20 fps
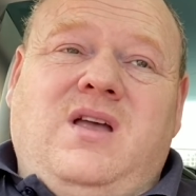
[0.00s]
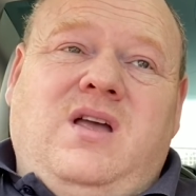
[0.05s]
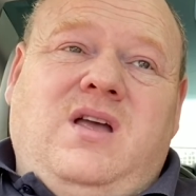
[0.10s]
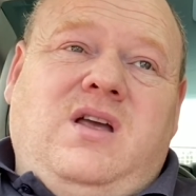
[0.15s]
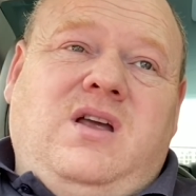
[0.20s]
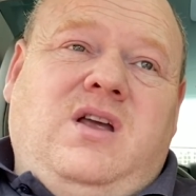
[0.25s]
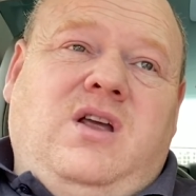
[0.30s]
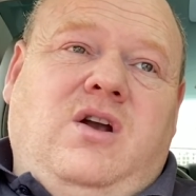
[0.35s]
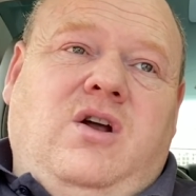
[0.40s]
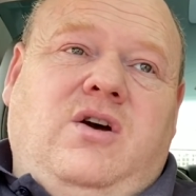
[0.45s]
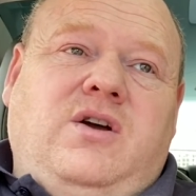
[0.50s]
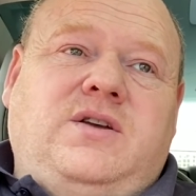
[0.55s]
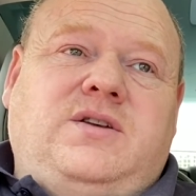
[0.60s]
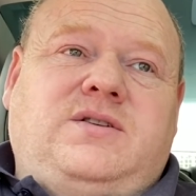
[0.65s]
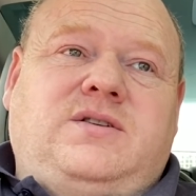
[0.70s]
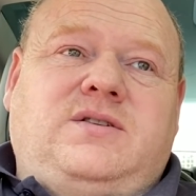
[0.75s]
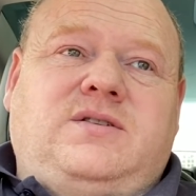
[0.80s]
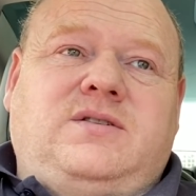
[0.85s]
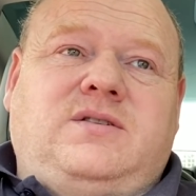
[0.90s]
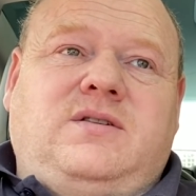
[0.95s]
you know,
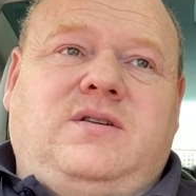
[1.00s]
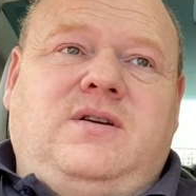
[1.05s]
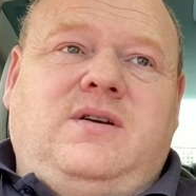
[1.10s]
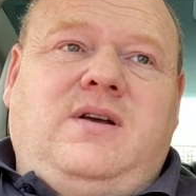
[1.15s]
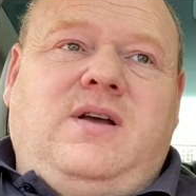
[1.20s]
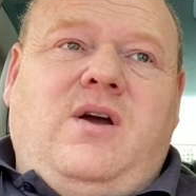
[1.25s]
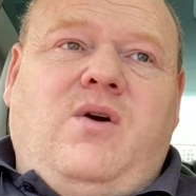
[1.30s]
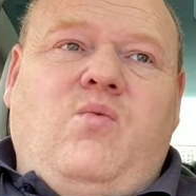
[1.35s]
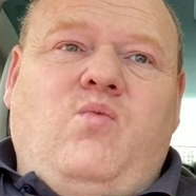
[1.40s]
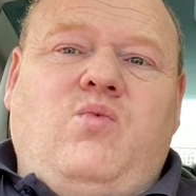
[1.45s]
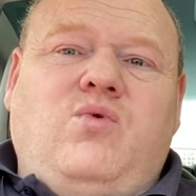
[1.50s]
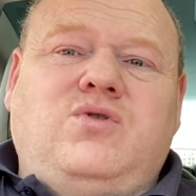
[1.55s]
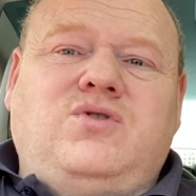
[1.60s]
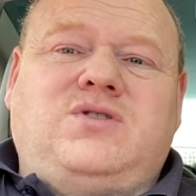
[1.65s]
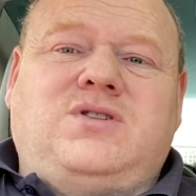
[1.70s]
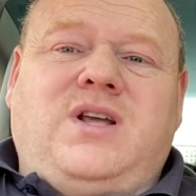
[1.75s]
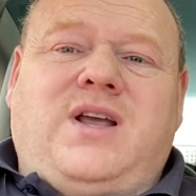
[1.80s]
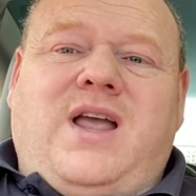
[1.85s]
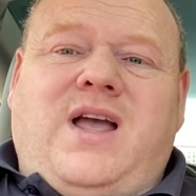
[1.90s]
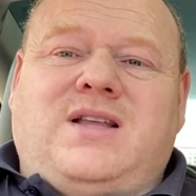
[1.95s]
it's once
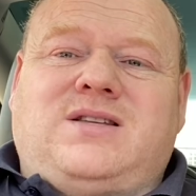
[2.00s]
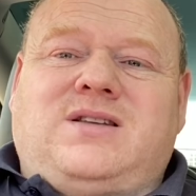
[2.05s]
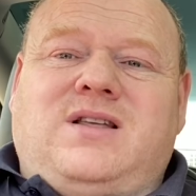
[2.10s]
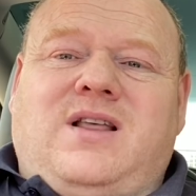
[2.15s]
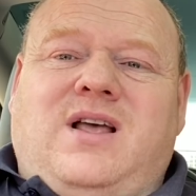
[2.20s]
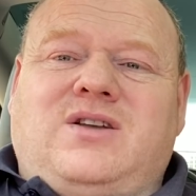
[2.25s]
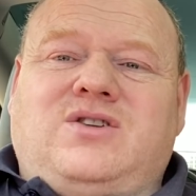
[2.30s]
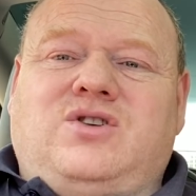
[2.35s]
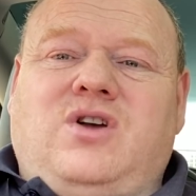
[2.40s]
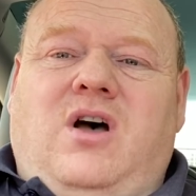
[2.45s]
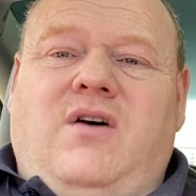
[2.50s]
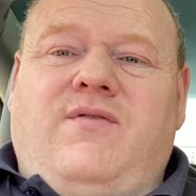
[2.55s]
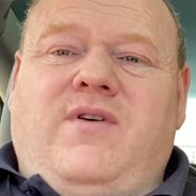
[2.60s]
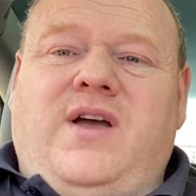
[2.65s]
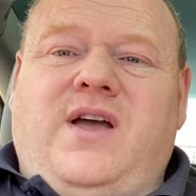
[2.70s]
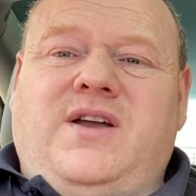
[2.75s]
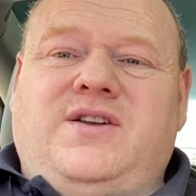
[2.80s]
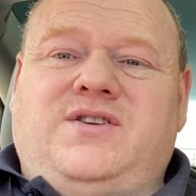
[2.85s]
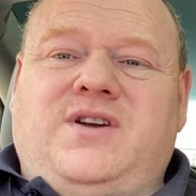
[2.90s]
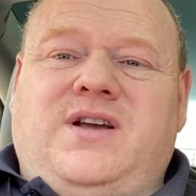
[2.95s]
they get to that sort of
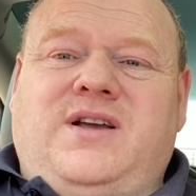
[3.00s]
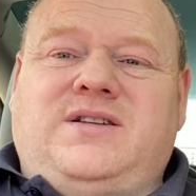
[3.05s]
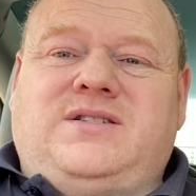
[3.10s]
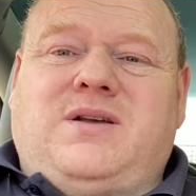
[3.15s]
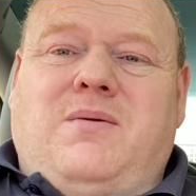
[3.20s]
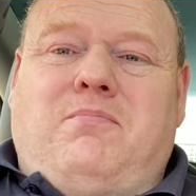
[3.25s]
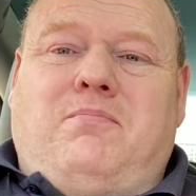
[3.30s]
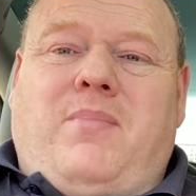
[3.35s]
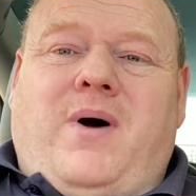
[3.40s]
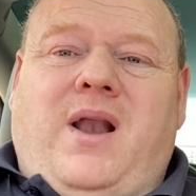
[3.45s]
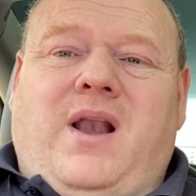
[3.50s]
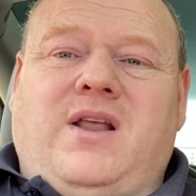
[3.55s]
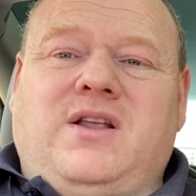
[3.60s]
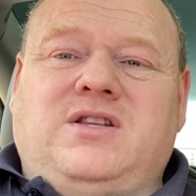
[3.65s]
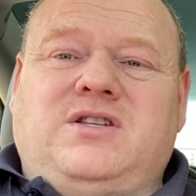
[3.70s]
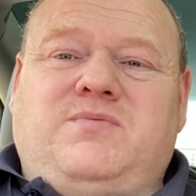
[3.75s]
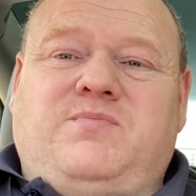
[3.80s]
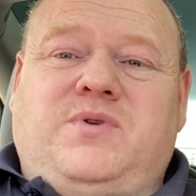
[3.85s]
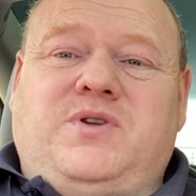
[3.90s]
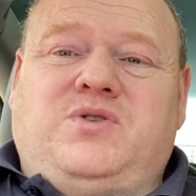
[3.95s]
age, it's a
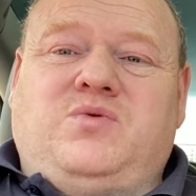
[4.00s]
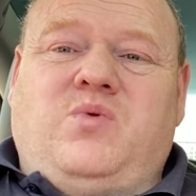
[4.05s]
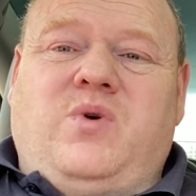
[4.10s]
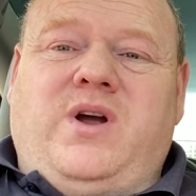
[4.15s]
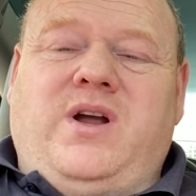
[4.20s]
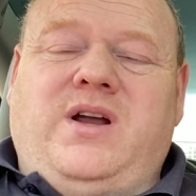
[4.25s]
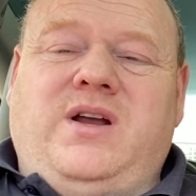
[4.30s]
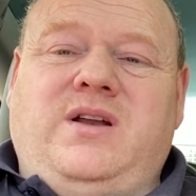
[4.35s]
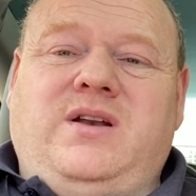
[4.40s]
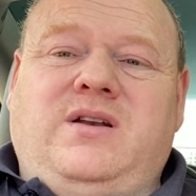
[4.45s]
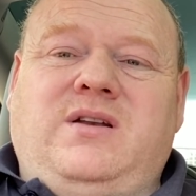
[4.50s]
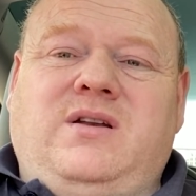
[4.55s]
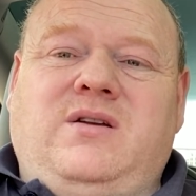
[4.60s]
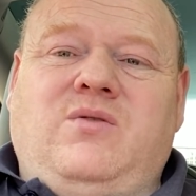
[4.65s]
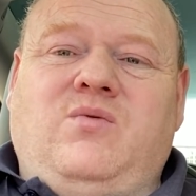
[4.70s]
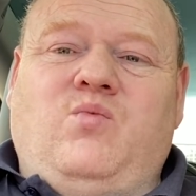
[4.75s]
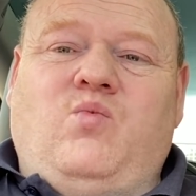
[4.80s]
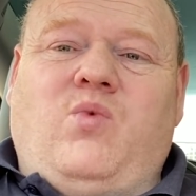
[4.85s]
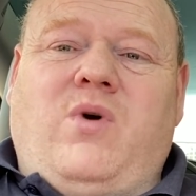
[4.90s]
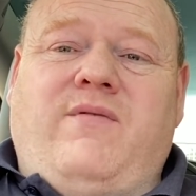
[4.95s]
balance between
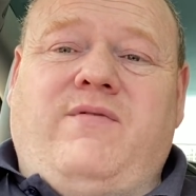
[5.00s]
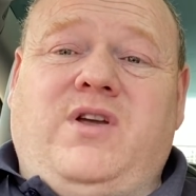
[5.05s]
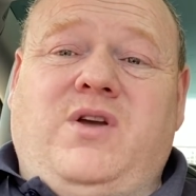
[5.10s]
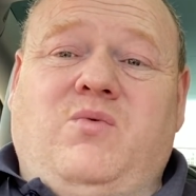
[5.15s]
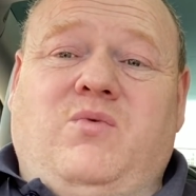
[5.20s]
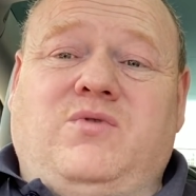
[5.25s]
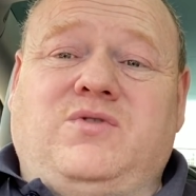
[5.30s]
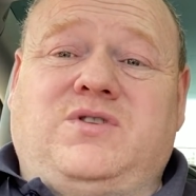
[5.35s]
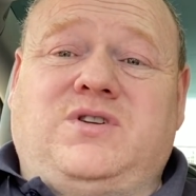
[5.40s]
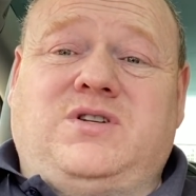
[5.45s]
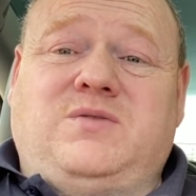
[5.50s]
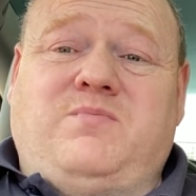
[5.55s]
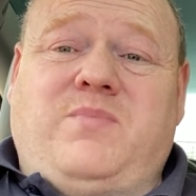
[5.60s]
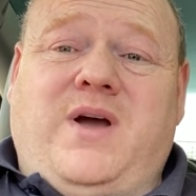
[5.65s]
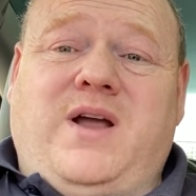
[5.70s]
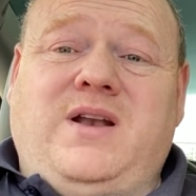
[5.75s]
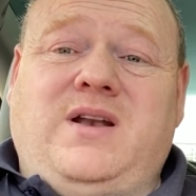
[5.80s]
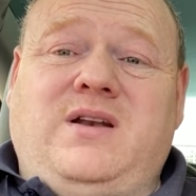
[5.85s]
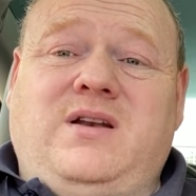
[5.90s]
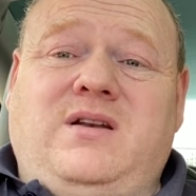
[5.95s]
whether you want to
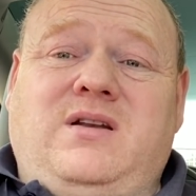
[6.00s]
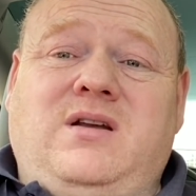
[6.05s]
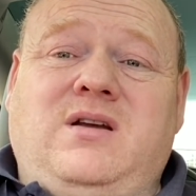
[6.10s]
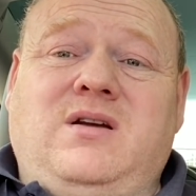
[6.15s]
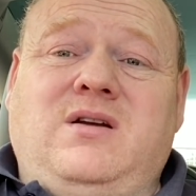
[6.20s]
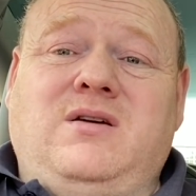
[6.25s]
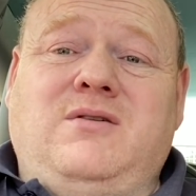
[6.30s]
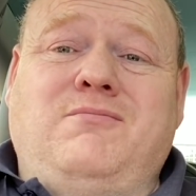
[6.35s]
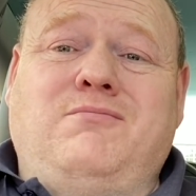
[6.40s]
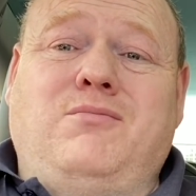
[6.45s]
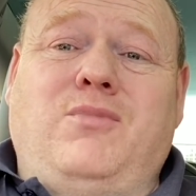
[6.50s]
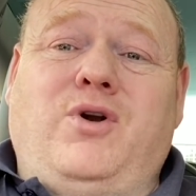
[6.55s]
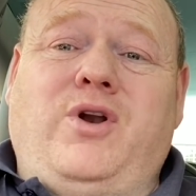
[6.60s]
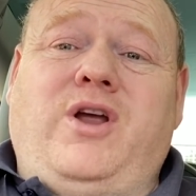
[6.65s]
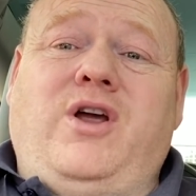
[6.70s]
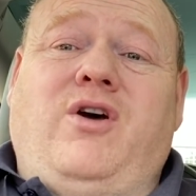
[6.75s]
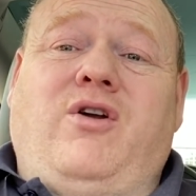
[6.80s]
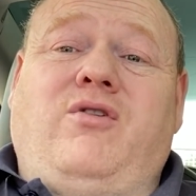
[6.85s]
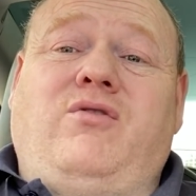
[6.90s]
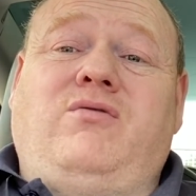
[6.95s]
spend money
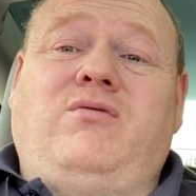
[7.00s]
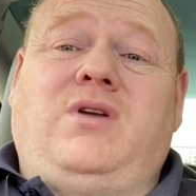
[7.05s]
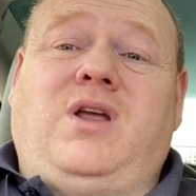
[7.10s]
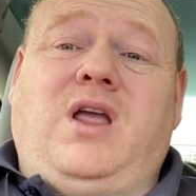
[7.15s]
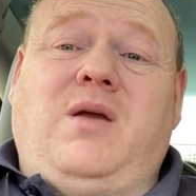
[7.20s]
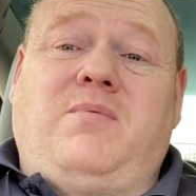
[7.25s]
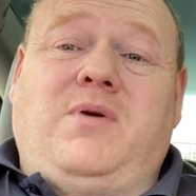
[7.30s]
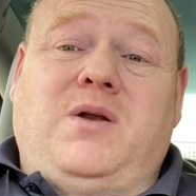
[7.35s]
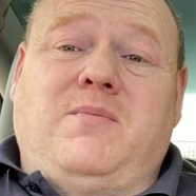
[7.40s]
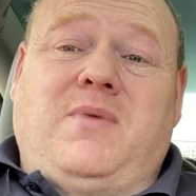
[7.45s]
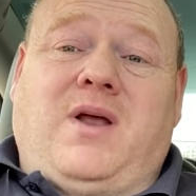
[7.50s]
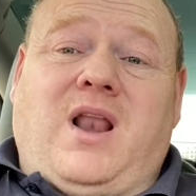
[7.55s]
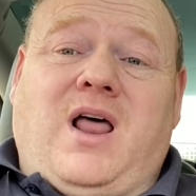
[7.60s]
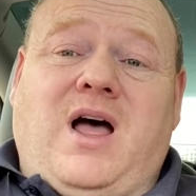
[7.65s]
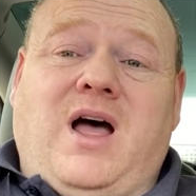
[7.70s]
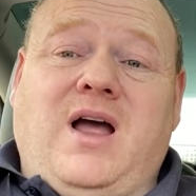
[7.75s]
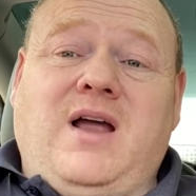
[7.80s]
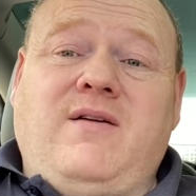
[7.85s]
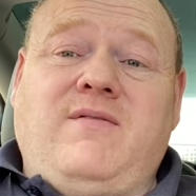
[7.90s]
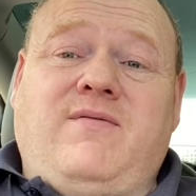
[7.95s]
on keeping them
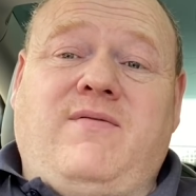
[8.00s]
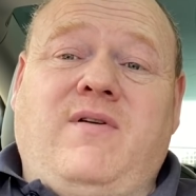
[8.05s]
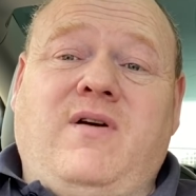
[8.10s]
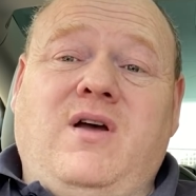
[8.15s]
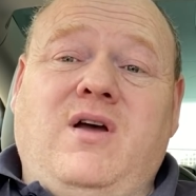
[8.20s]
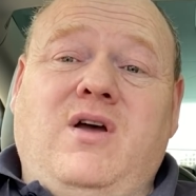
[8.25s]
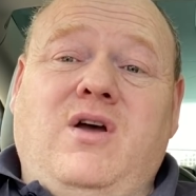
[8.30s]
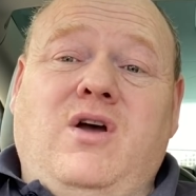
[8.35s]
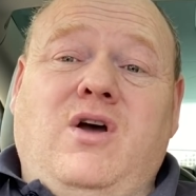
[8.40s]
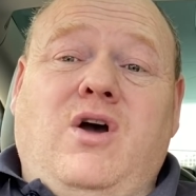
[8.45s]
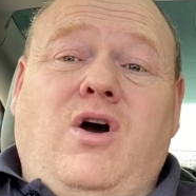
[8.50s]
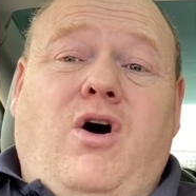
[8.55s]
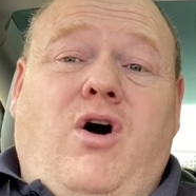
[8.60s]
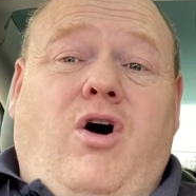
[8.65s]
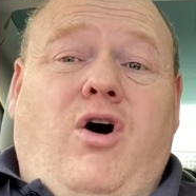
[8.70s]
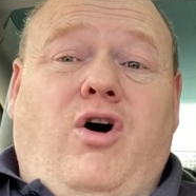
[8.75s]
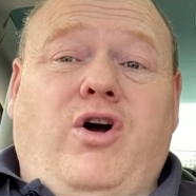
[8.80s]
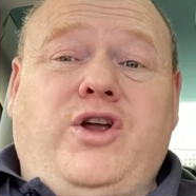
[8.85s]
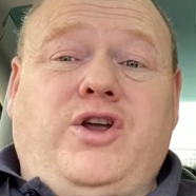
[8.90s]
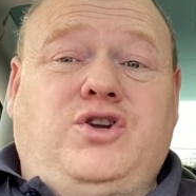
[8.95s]
alive
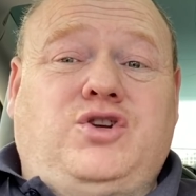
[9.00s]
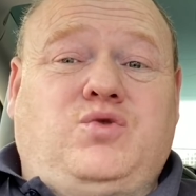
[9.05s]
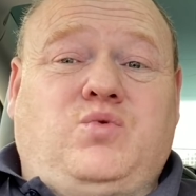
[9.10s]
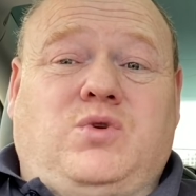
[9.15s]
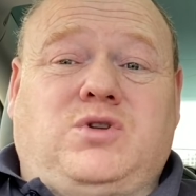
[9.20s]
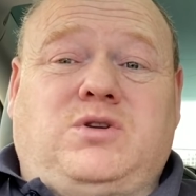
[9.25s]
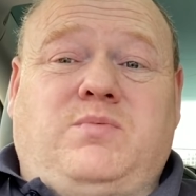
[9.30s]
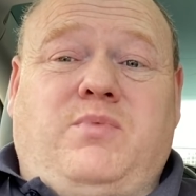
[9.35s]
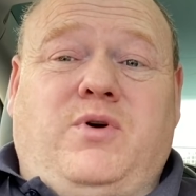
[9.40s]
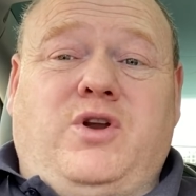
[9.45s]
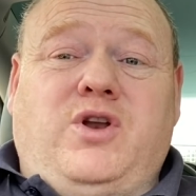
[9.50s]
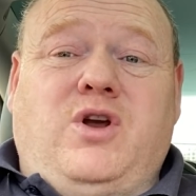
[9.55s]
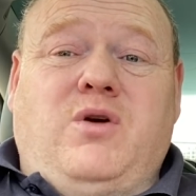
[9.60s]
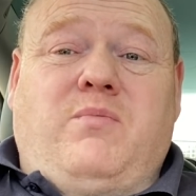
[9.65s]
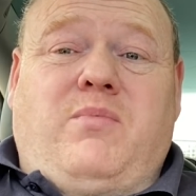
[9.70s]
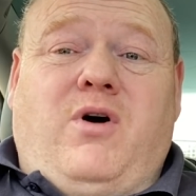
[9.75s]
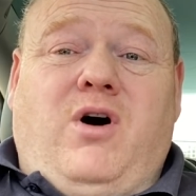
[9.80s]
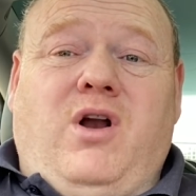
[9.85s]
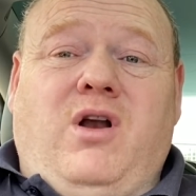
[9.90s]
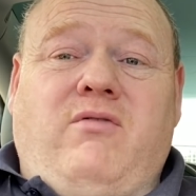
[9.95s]
or you just want to put a new
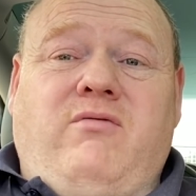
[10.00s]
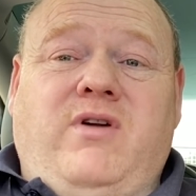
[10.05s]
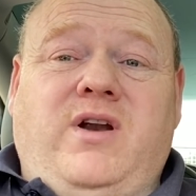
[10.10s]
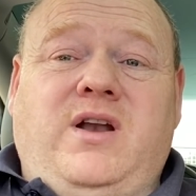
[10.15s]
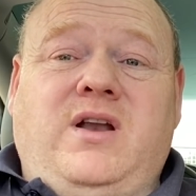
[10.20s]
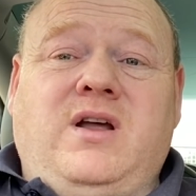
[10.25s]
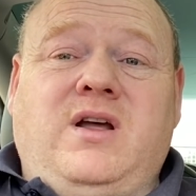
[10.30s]
boiler in.